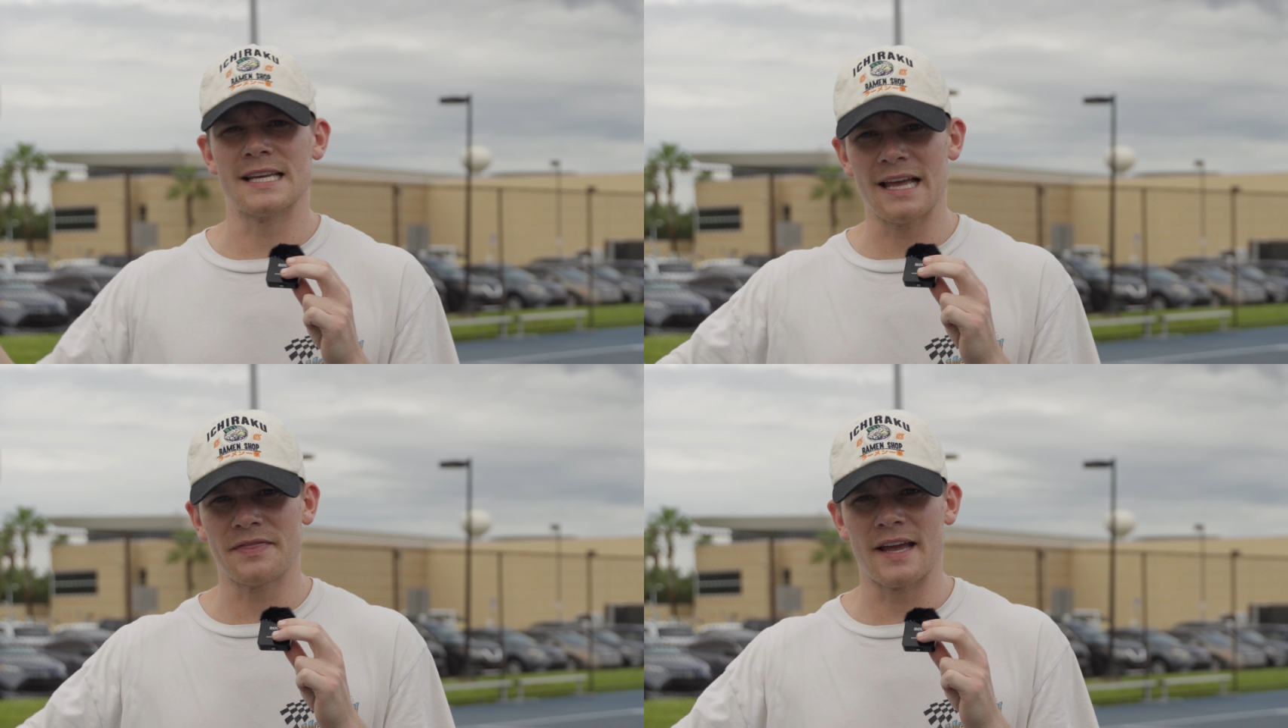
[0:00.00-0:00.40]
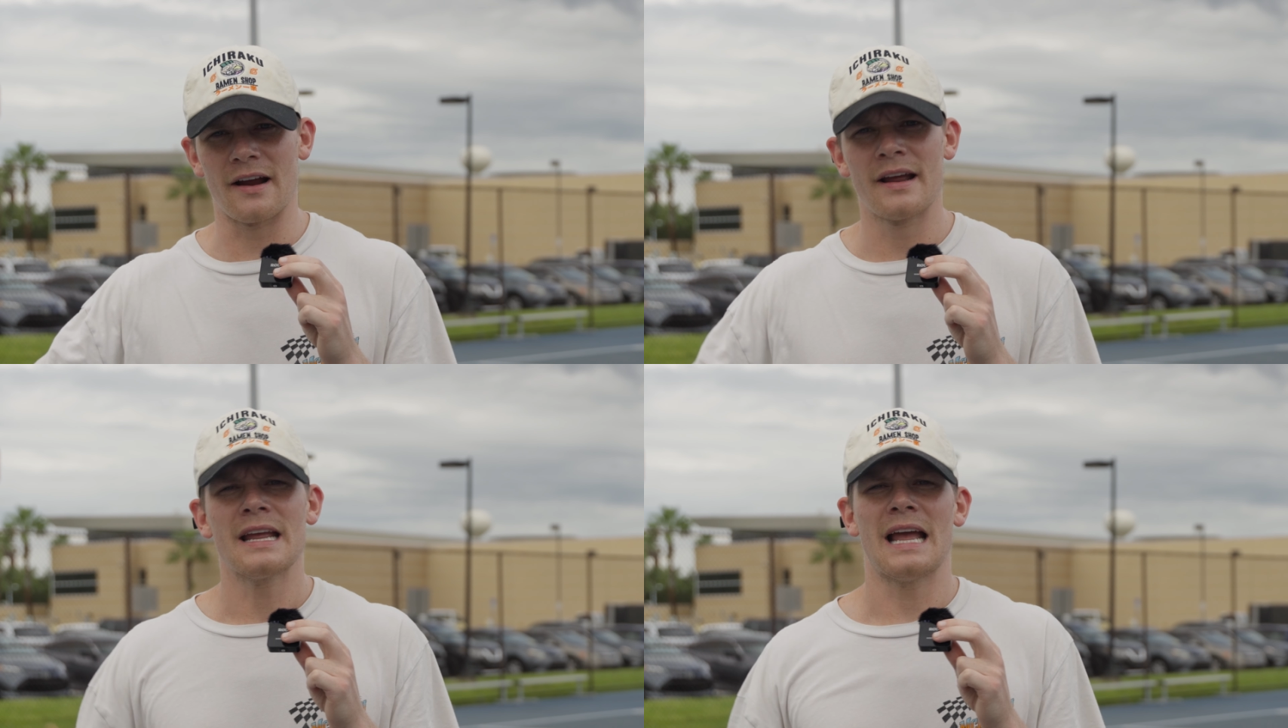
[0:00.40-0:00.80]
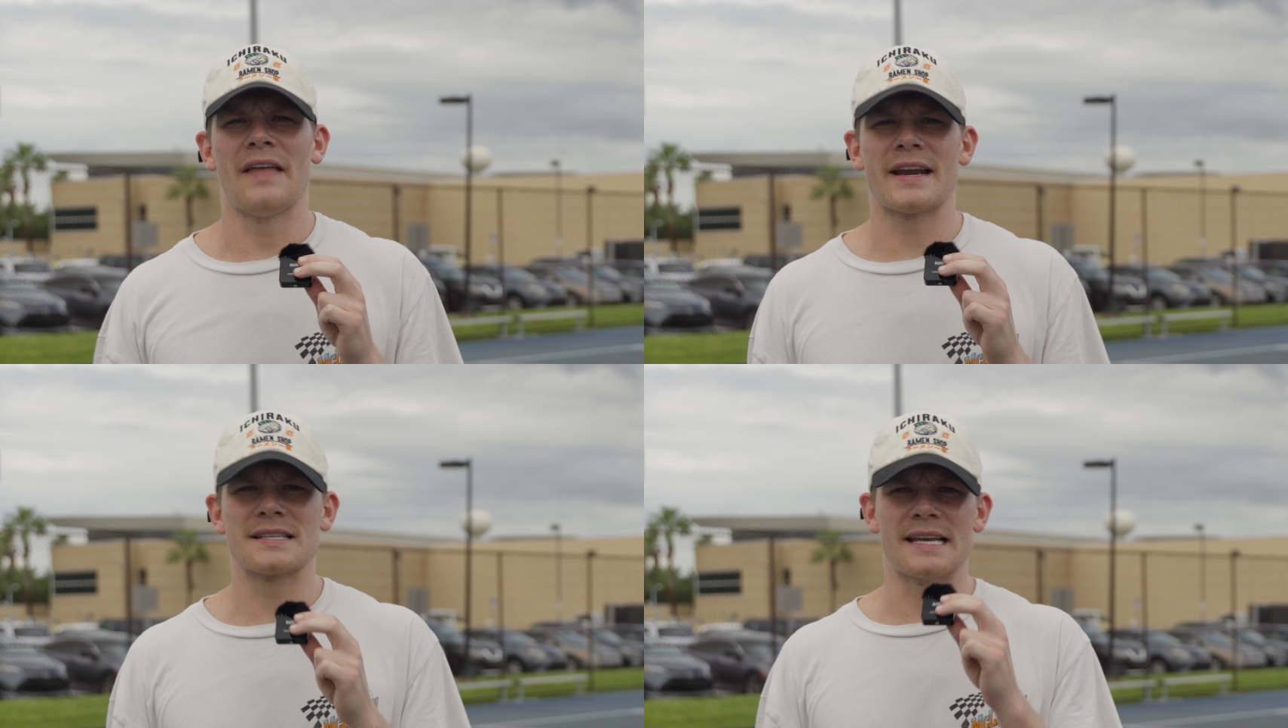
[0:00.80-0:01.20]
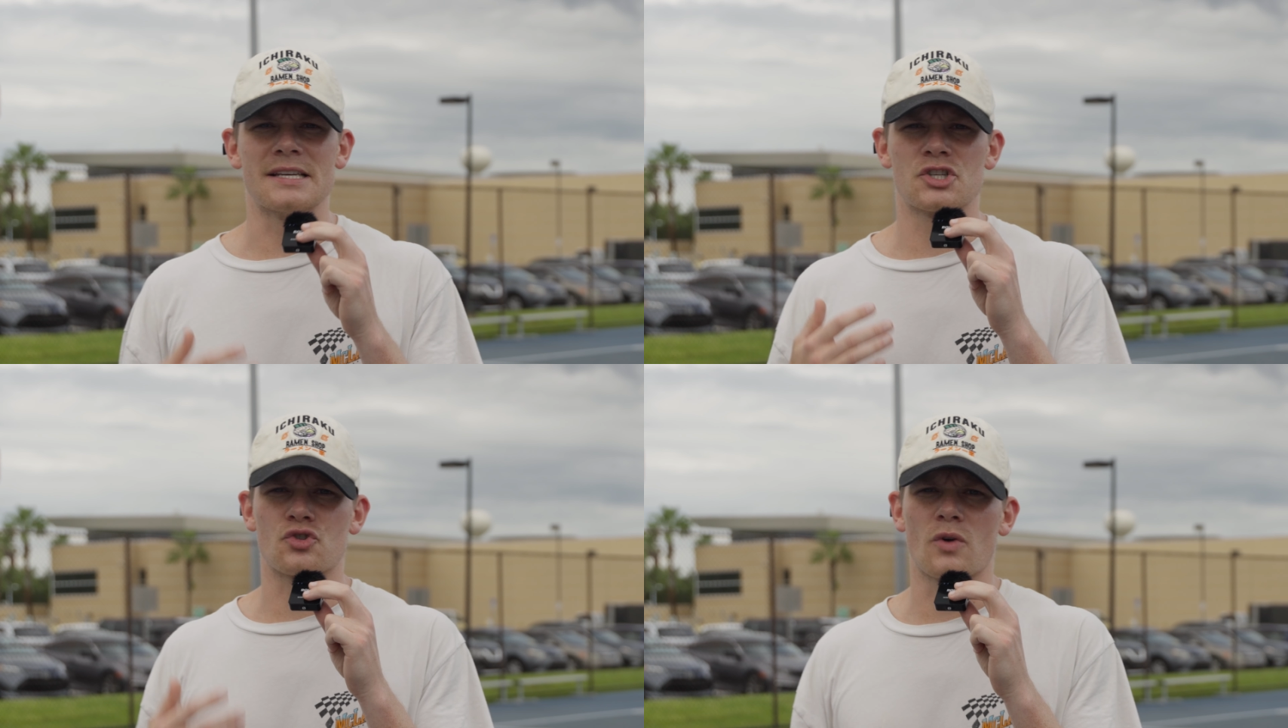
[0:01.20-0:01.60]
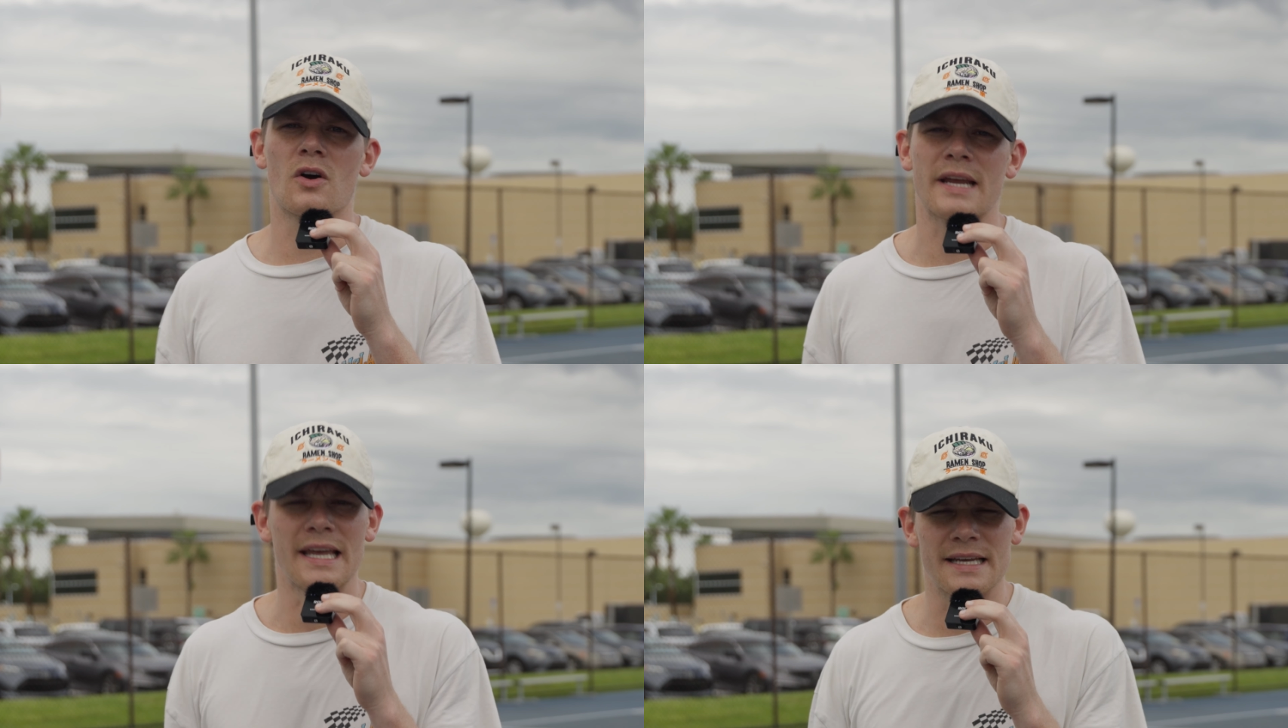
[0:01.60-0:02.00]
get there, and that is a
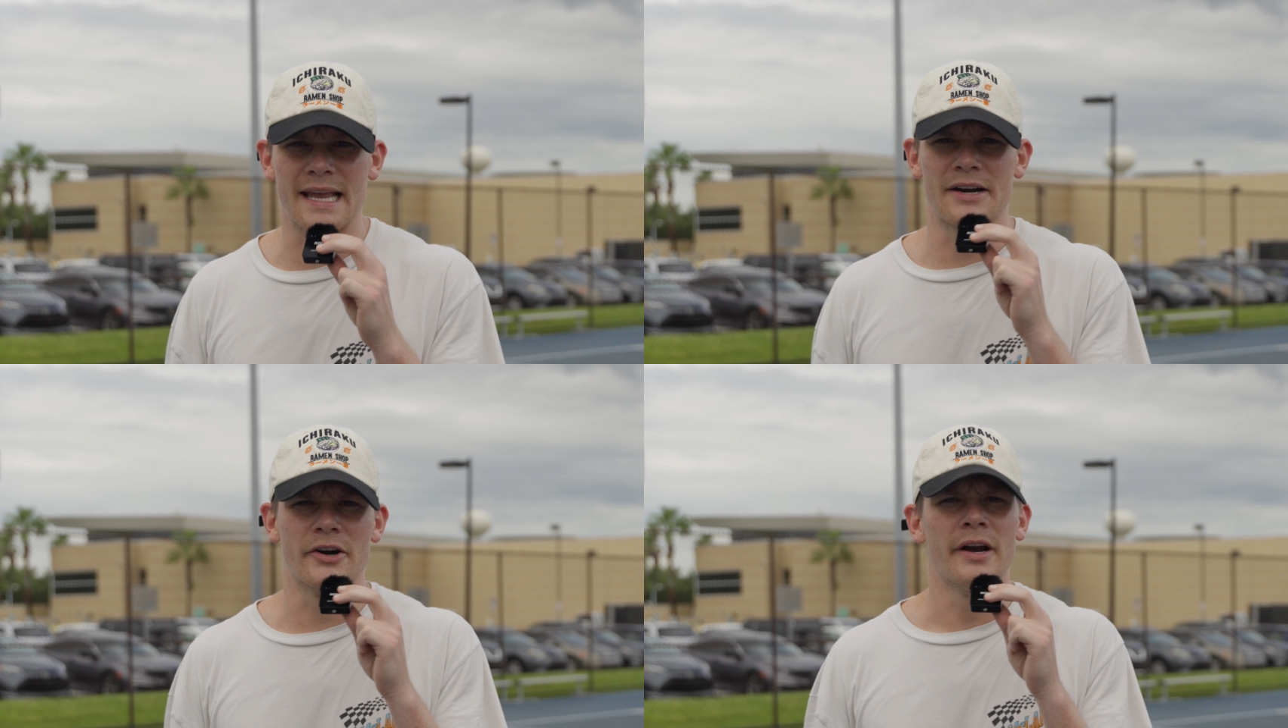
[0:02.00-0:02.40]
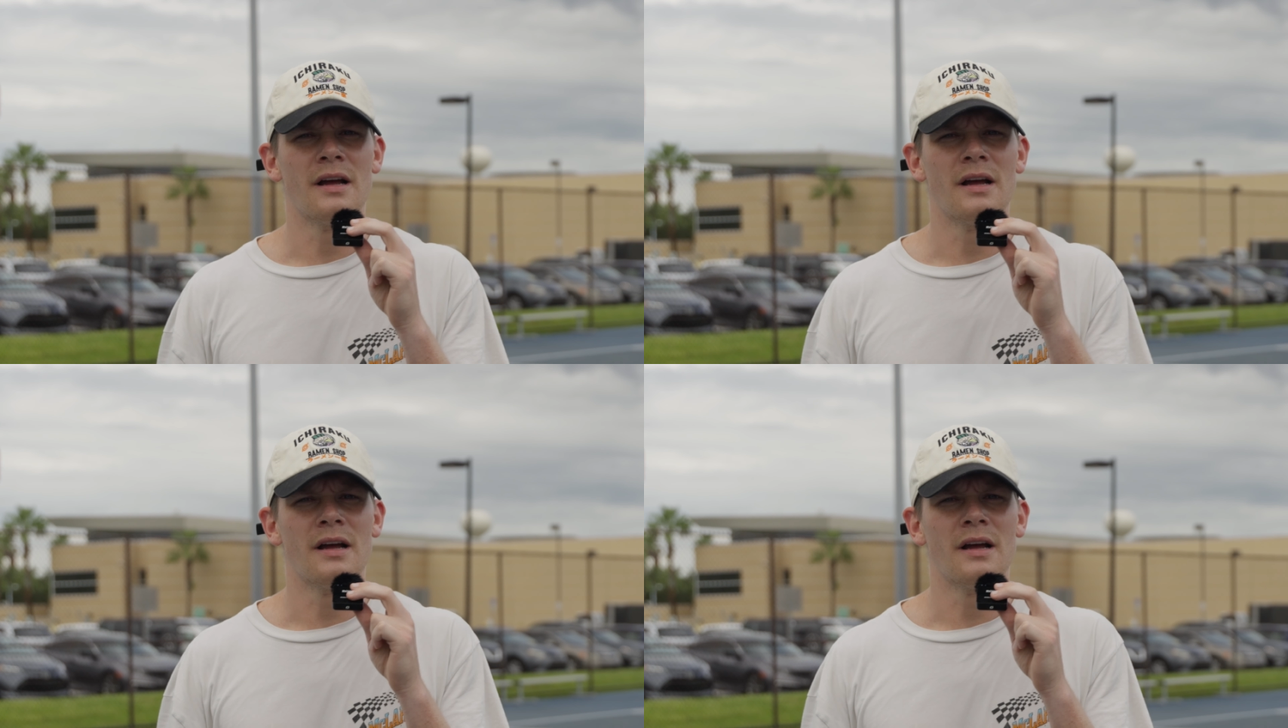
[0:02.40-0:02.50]
strong indicator